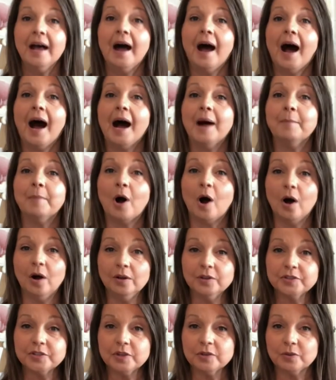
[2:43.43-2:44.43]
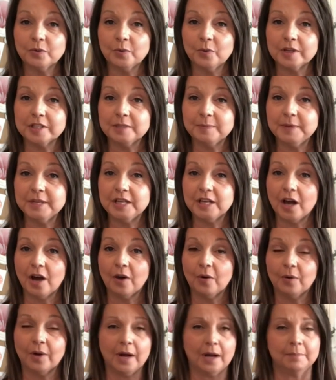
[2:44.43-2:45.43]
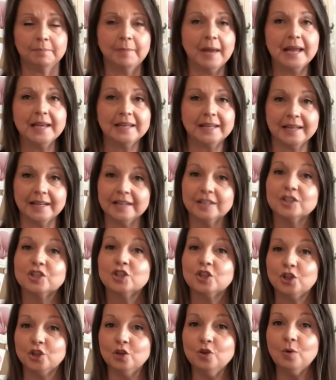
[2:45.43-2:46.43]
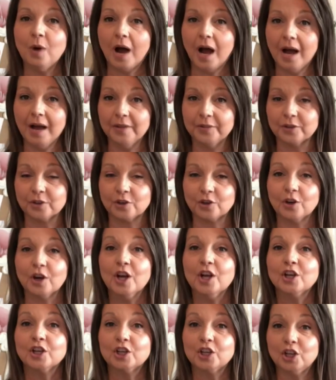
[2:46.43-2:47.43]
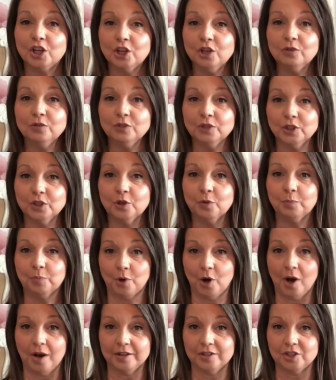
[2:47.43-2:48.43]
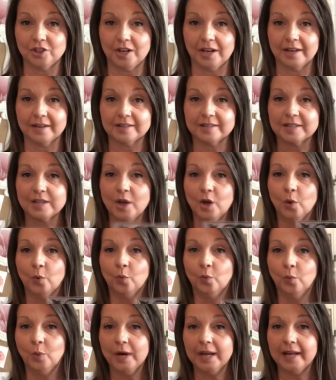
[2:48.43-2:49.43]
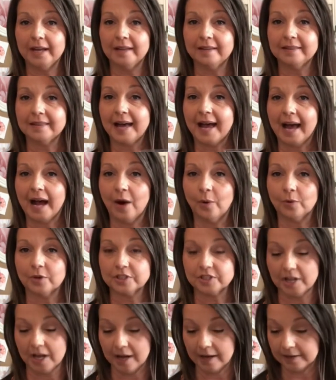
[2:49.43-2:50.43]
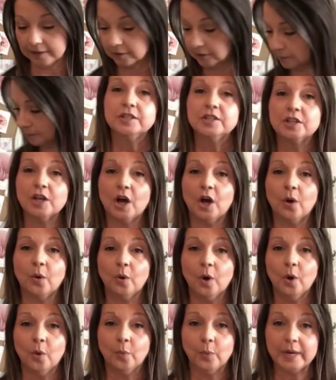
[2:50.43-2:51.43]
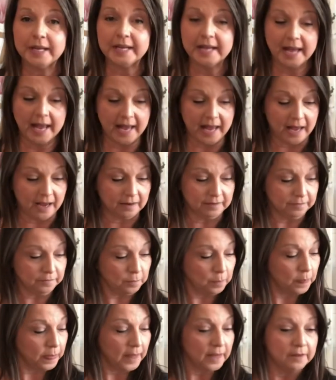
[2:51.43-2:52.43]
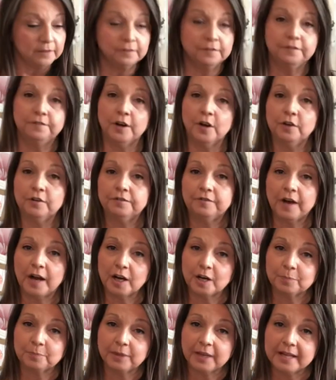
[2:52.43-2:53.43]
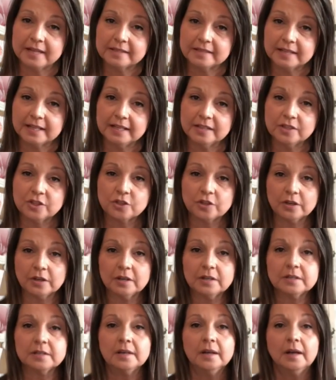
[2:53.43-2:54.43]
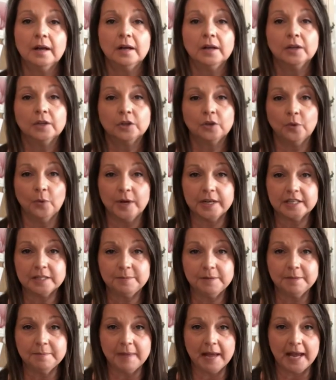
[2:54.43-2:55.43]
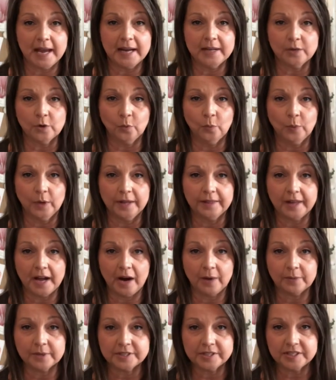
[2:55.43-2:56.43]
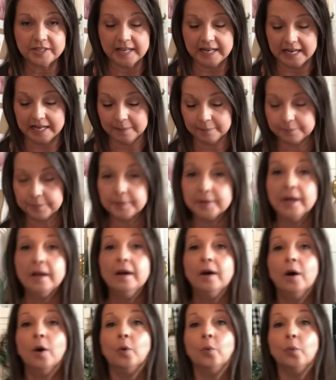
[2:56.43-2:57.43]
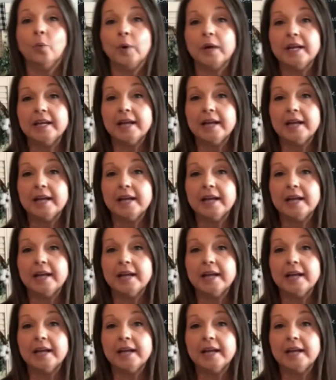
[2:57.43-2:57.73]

I'm also going to be making two other cute little projects with our tile. So we have faux fireplace insert going to be made with our stamp. We